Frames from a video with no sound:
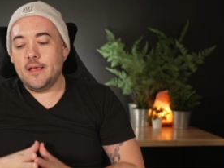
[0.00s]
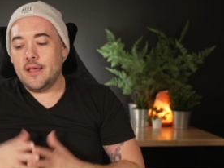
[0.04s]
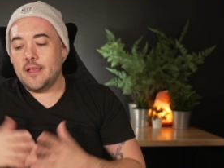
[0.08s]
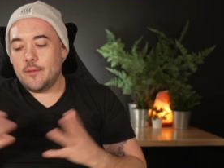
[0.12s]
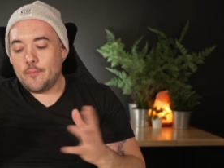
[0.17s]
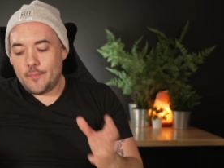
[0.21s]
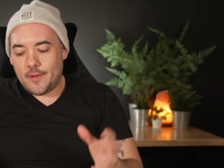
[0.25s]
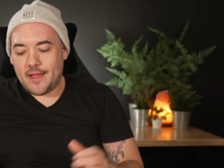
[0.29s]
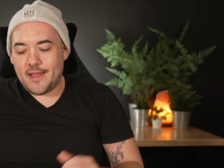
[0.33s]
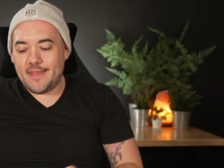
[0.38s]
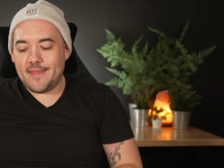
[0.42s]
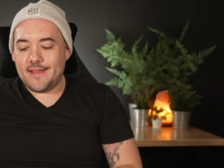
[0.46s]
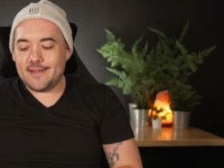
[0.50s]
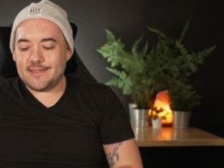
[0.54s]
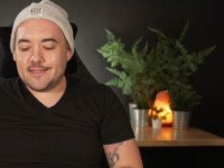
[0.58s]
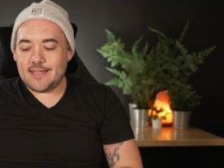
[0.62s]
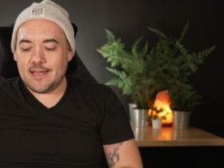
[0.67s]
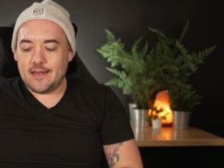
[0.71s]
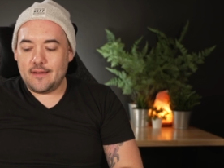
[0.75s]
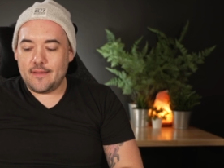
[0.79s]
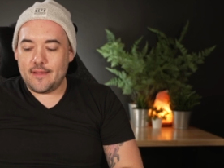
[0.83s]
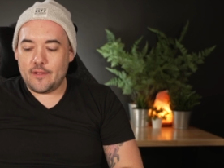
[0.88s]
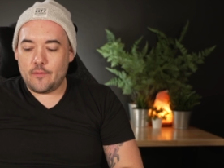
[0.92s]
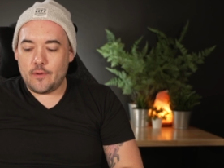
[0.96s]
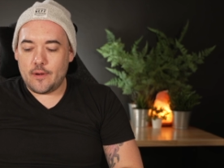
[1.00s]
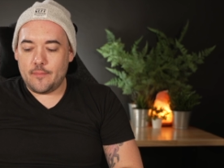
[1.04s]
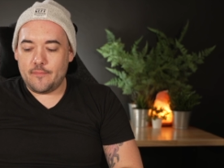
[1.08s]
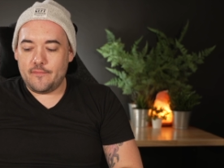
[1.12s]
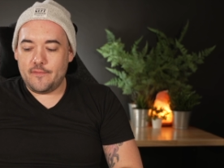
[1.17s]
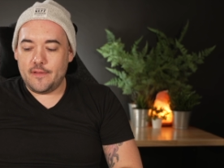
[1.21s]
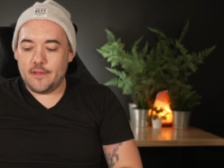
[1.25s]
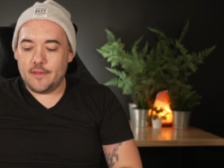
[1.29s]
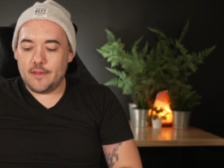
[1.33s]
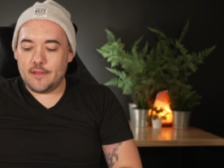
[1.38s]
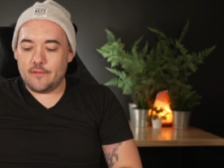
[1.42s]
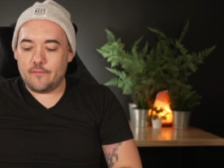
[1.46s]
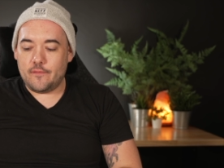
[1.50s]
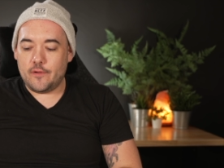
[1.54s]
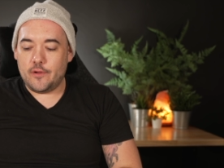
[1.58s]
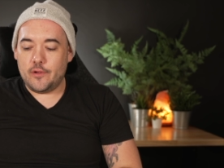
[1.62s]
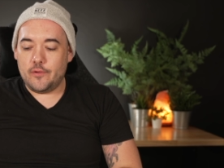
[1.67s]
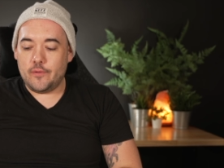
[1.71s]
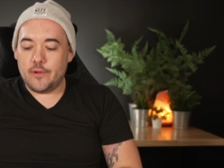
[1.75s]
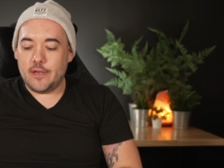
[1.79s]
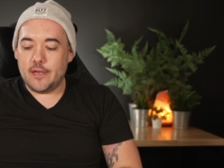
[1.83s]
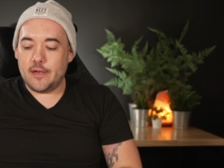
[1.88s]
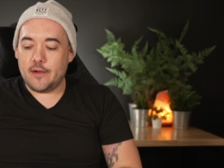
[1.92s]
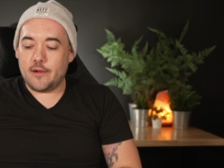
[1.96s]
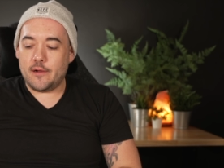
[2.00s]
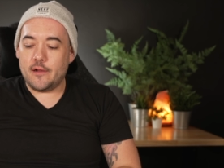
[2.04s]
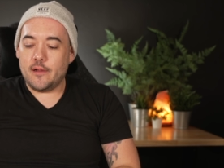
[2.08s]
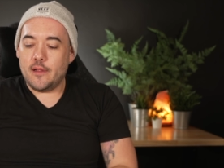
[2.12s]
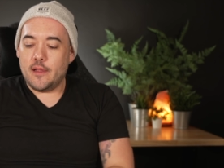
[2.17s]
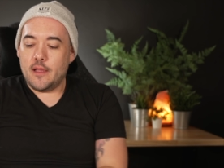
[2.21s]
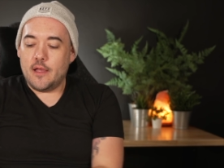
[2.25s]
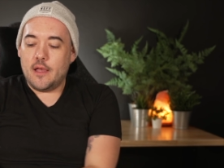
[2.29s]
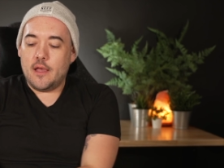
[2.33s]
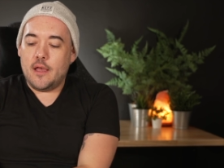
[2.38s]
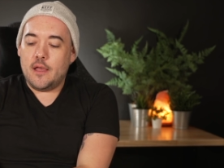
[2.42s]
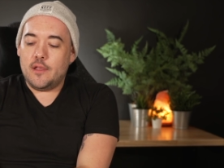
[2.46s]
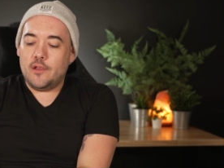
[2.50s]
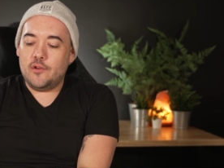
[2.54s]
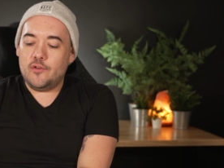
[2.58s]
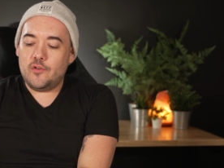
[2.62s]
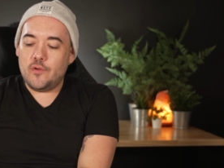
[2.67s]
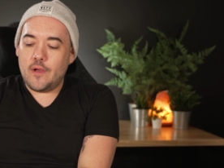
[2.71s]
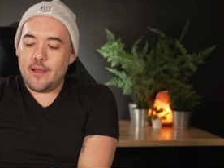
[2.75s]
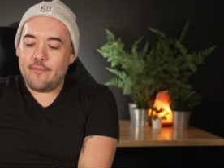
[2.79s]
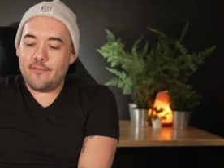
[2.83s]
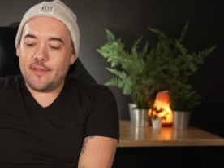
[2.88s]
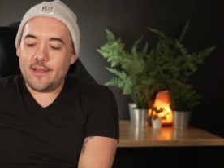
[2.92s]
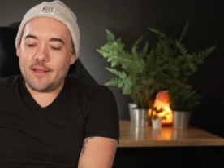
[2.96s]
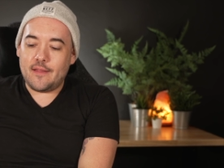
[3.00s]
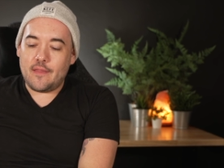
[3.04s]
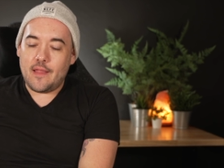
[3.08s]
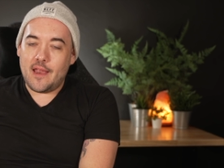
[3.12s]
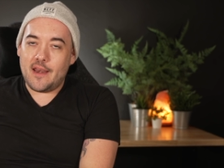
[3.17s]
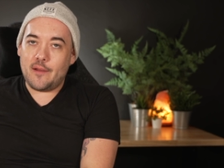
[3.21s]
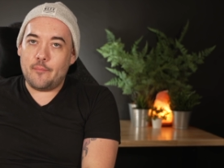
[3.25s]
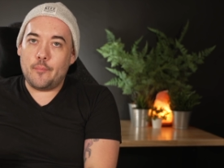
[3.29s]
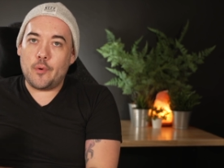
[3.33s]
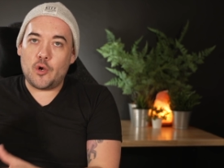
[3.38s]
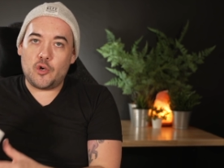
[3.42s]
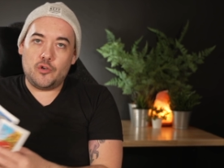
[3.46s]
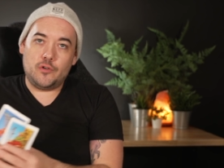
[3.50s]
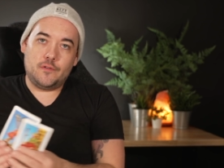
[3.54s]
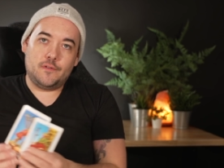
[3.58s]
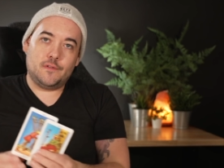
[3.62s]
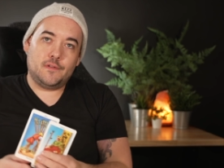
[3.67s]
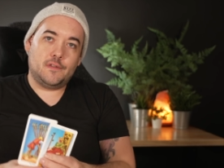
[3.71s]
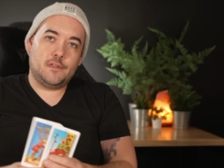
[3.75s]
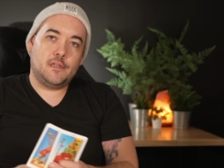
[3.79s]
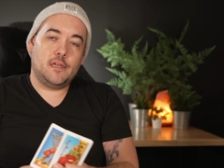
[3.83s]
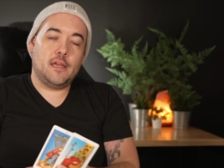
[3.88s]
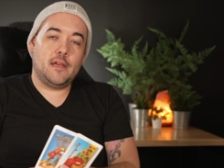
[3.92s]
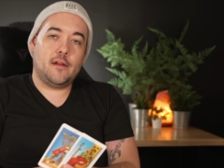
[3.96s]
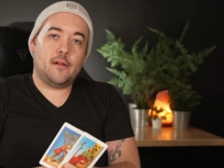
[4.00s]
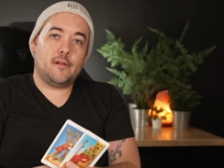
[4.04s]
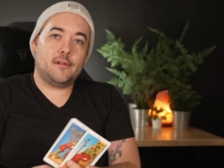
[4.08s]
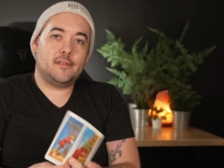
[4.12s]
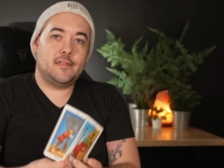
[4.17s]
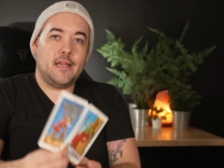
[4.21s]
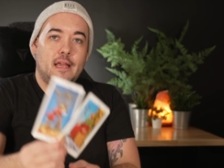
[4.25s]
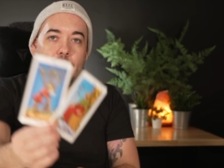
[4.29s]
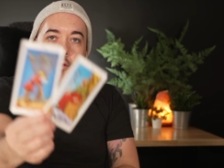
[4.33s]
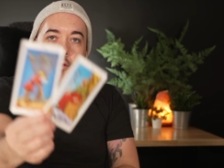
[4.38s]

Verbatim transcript: but that's kind of like what I'm feeling for you here. You do have like a lot of burdens here. Ten